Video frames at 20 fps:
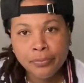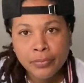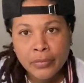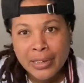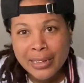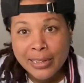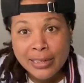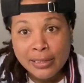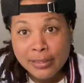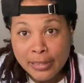
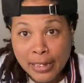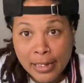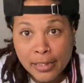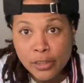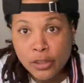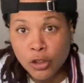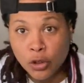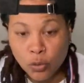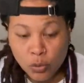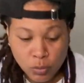it's not.
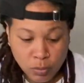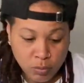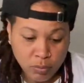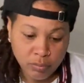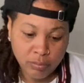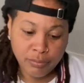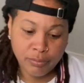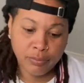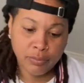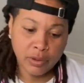So
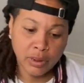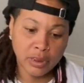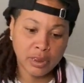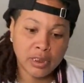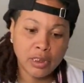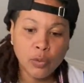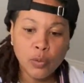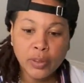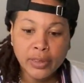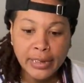let's see
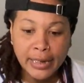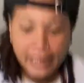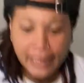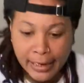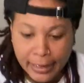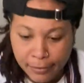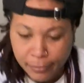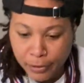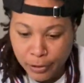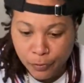what they
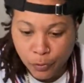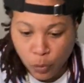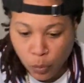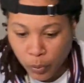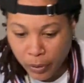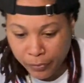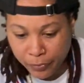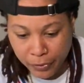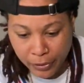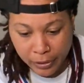gave us for
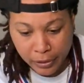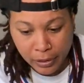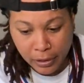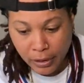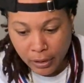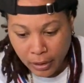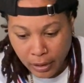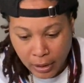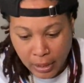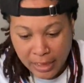$150. I
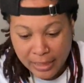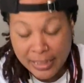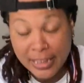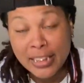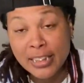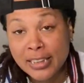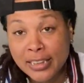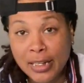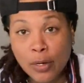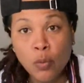think
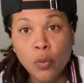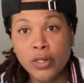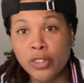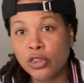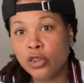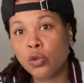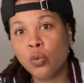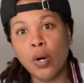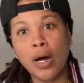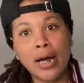it say 1 to
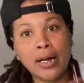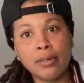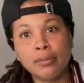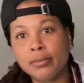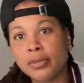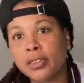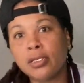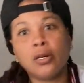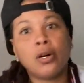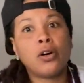2
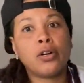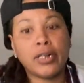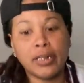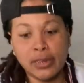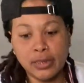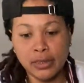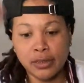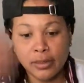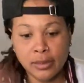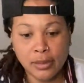items, all that
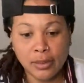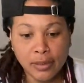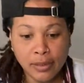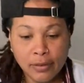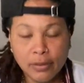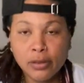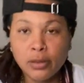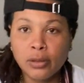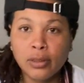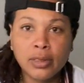good stuff.
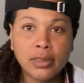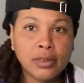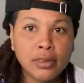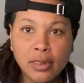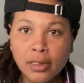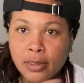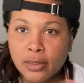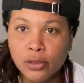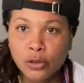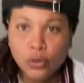So let's
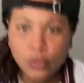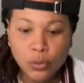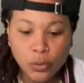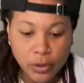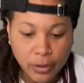get into it.